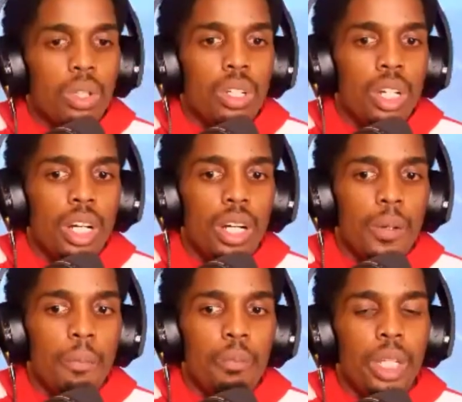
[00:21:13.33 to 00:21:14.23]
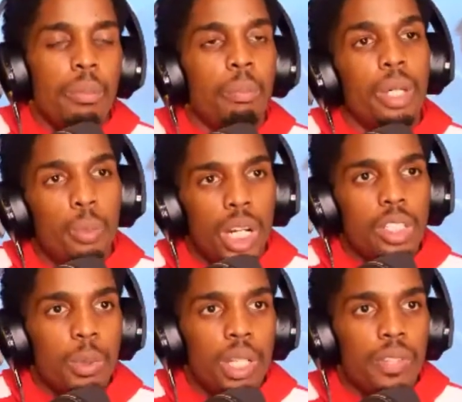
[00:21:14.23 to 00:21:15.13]
Hmm. Um, mm. But when I was
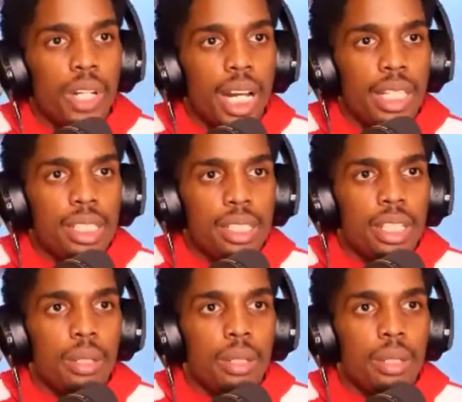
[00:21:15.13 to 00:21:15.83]
playing for Gaziantep,